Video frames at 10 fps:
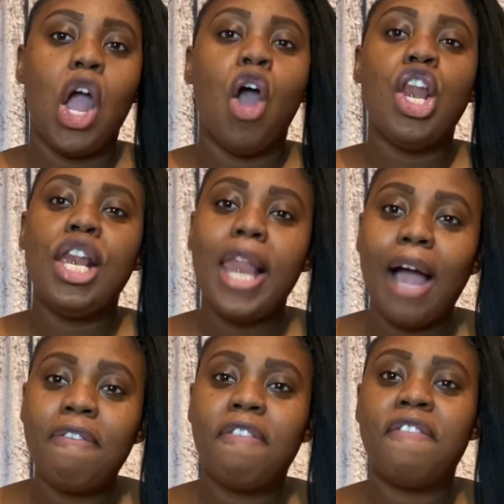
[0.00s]

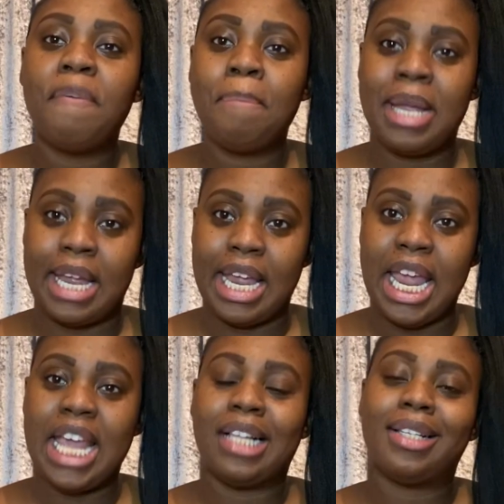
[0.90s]
Love for me
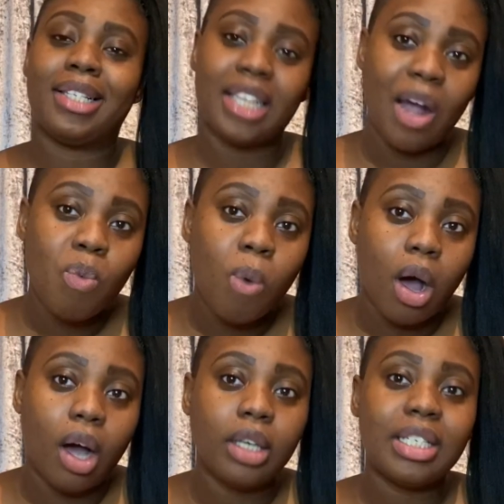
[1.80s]
is
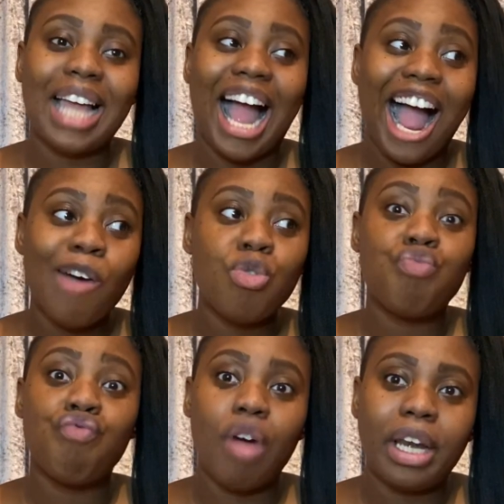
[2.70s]
someone that I
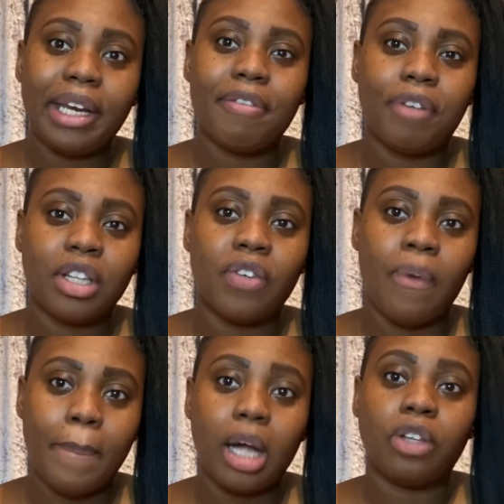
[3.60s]
would run in front of a
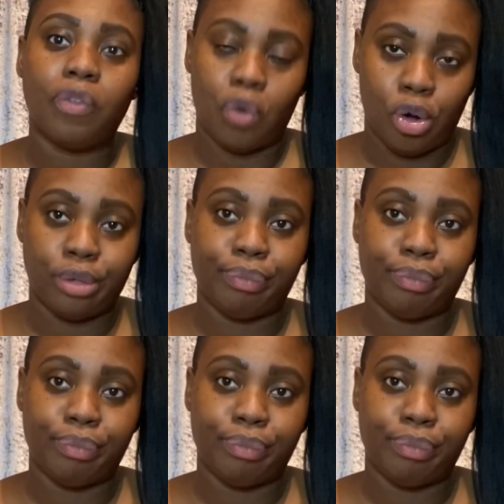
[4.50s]
bus for.